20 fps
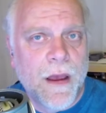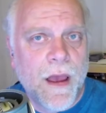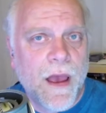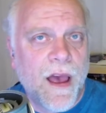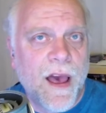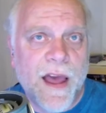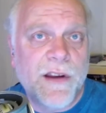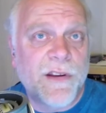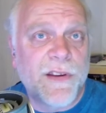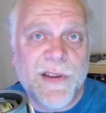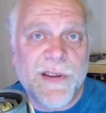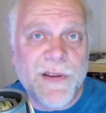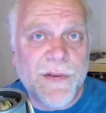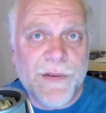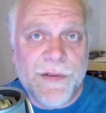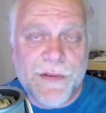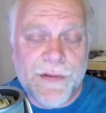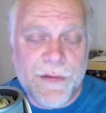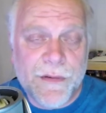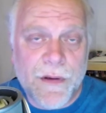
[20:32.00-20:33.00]
I don't
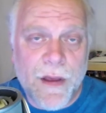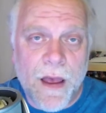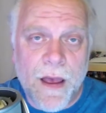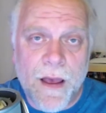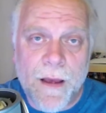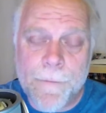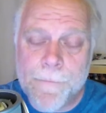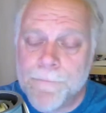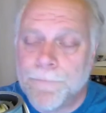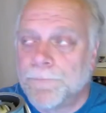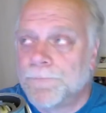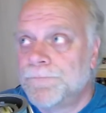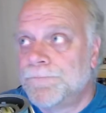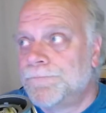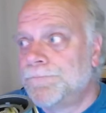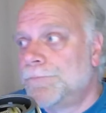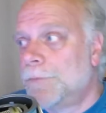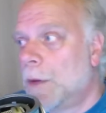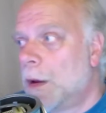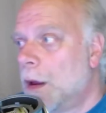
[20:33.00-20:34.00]
use.
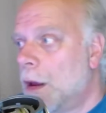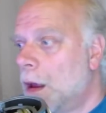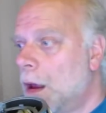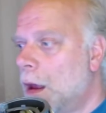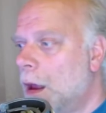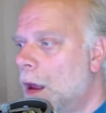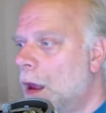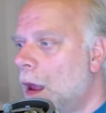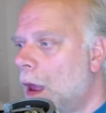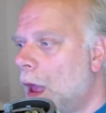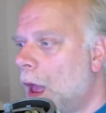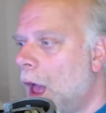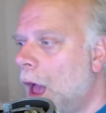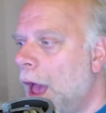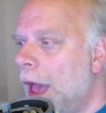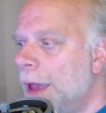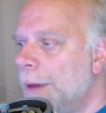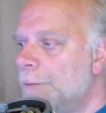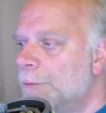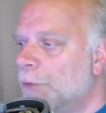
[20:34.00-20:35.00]

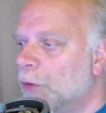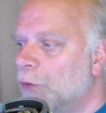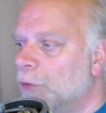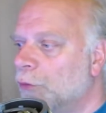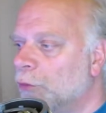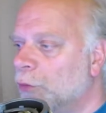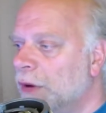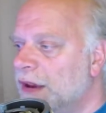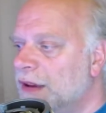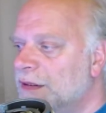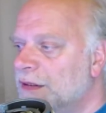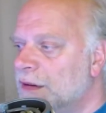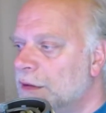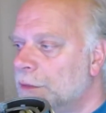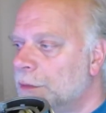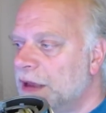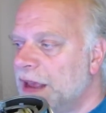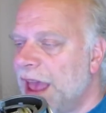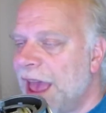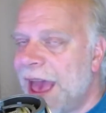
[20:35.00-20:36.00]
I'm
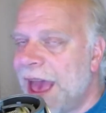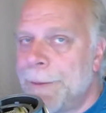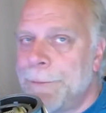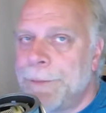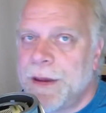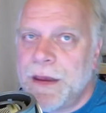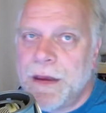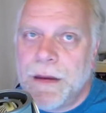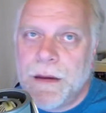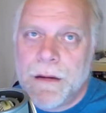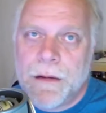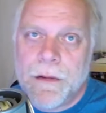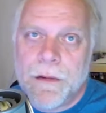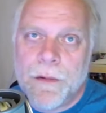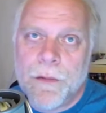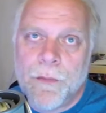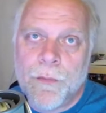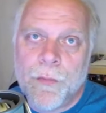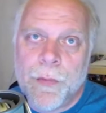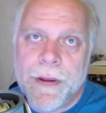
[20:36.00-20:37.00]
reasonably happy
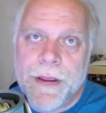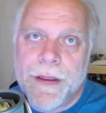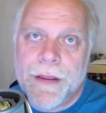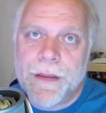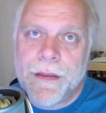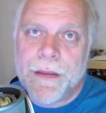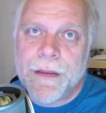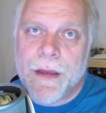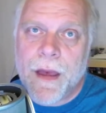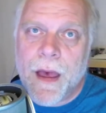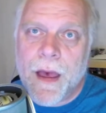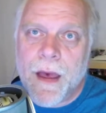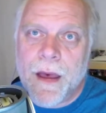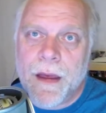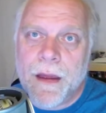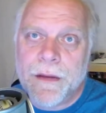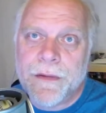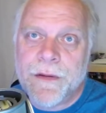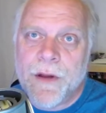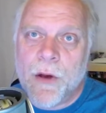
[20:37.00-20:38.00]
with
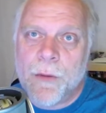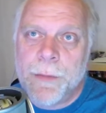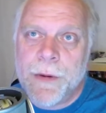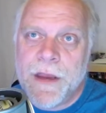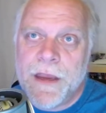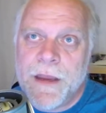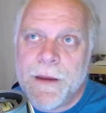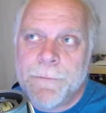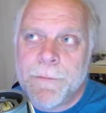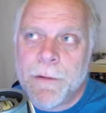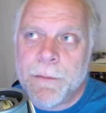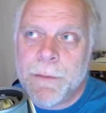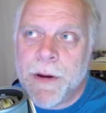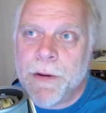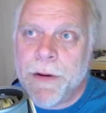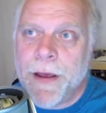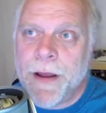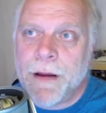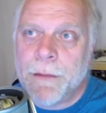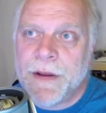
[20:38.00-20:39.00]
Adobe Premiere
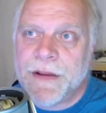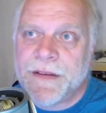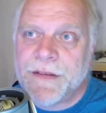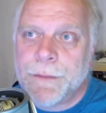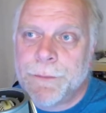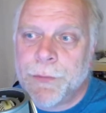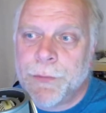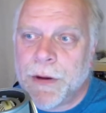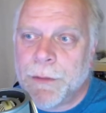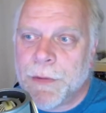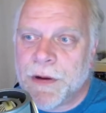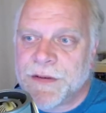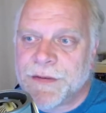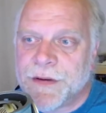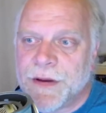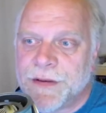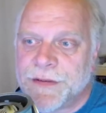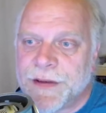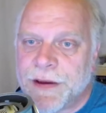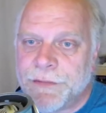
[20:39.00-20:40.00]
Elements. It pretty much
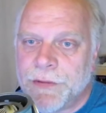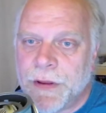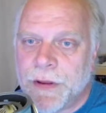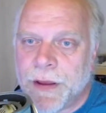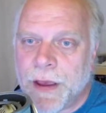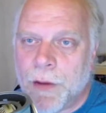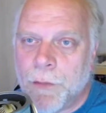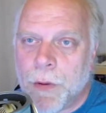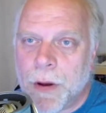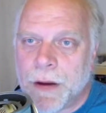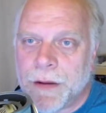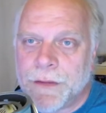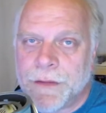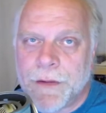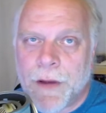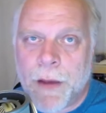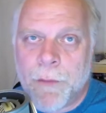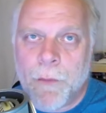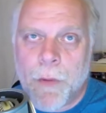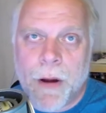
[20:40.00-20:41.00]
does everything I
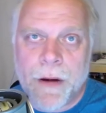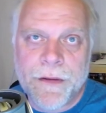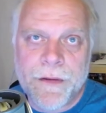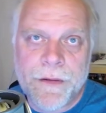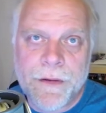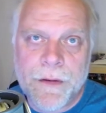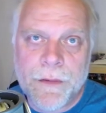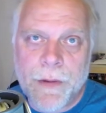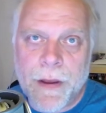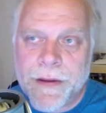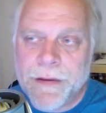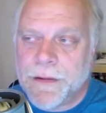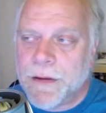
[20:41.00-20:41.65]
wanted to do.